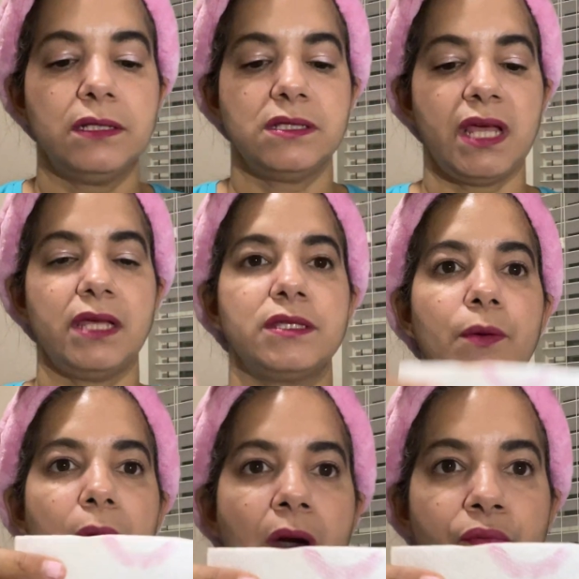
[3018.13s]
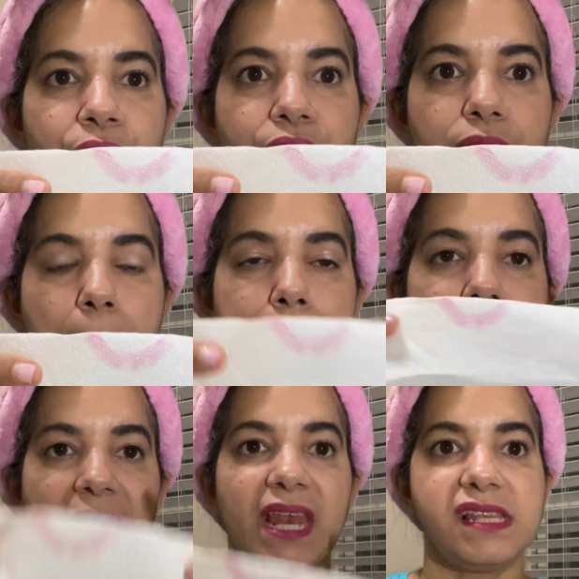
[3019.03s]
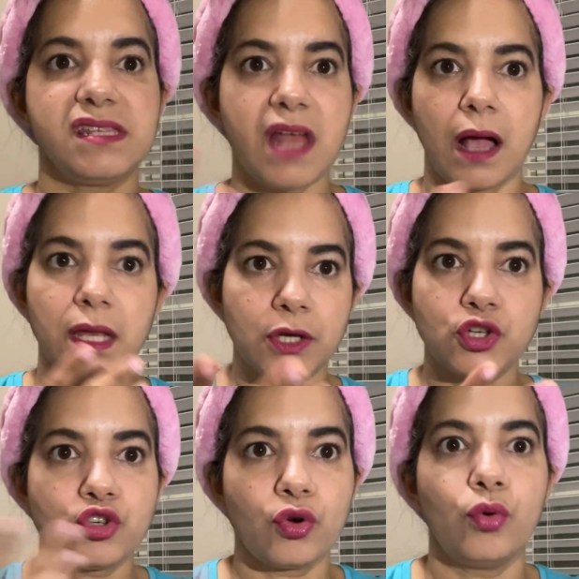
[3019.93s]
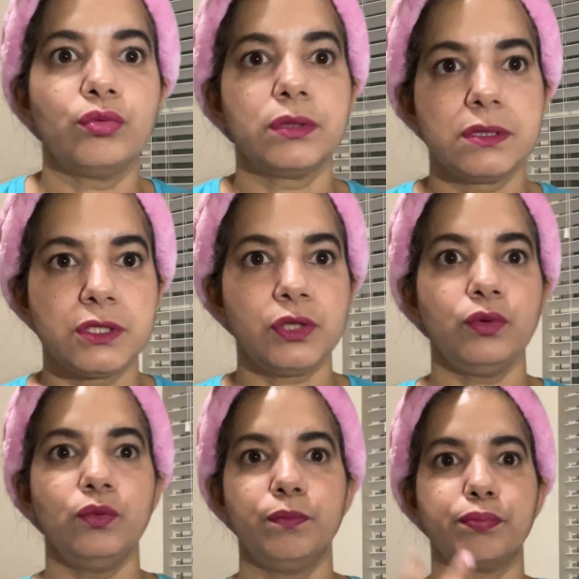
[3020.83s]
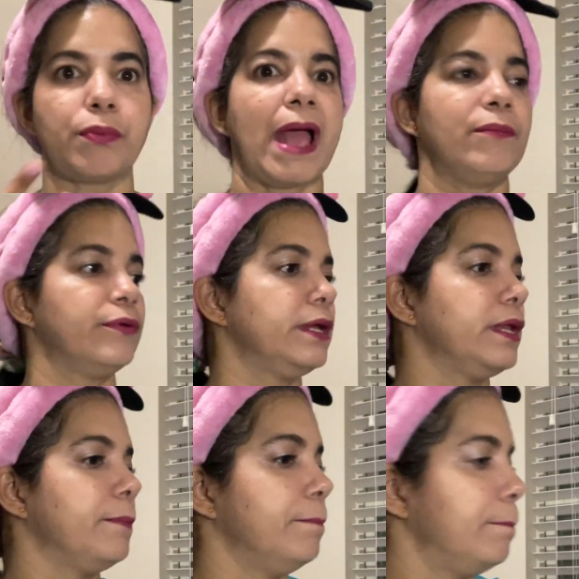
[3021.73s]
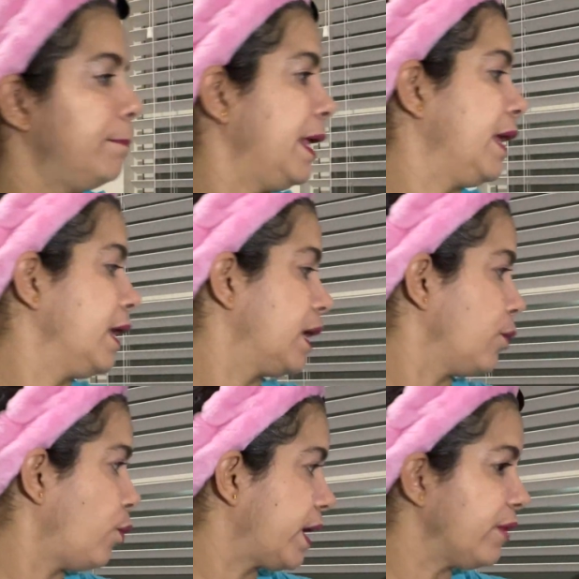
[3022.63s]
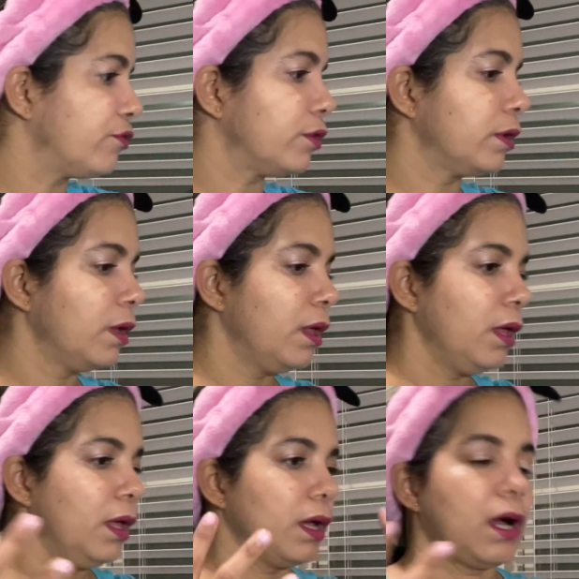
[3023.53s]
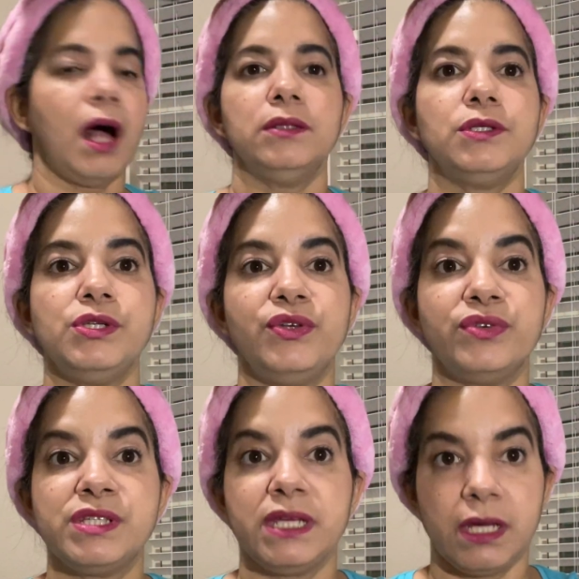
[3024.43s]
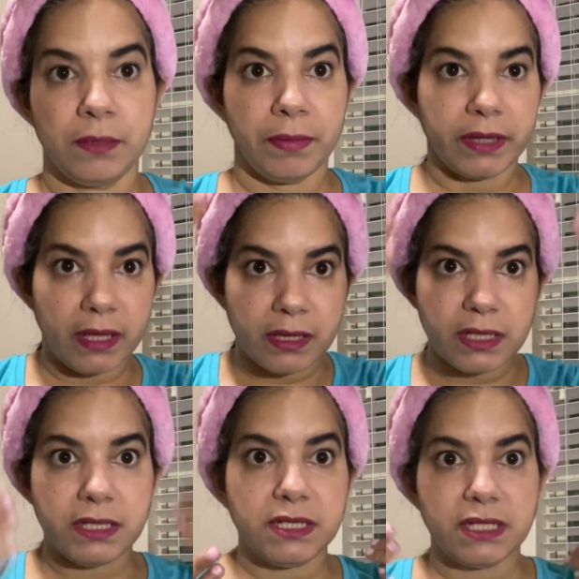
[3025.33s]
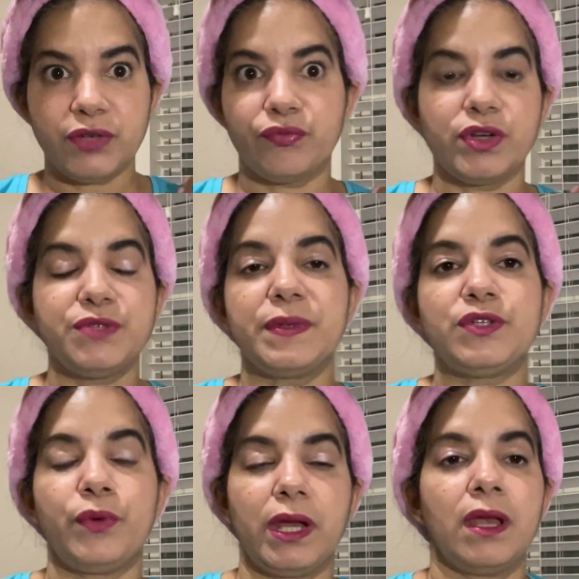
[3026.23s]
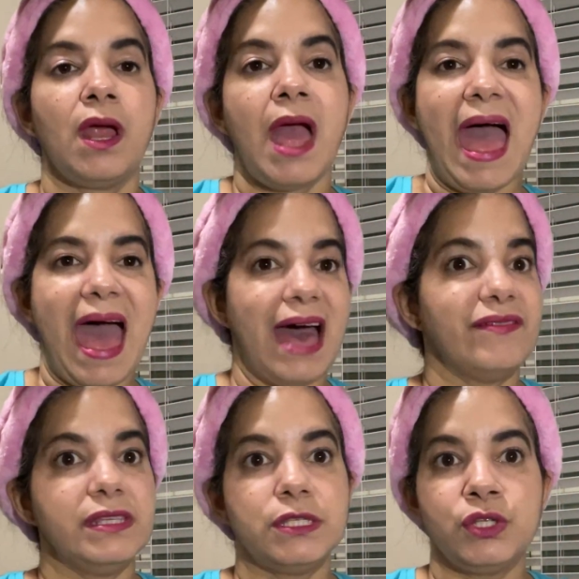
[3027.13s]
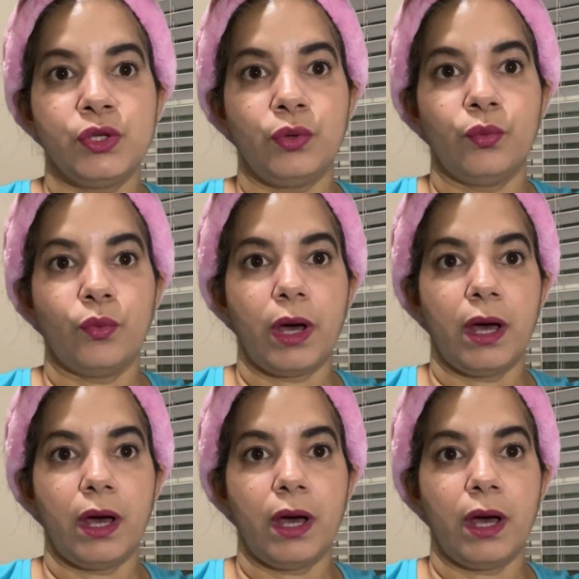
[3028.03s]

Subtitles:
take some off, and it's not gonna show too vibrant and pink and whatever colors you're seeing. But then this is the difference between having two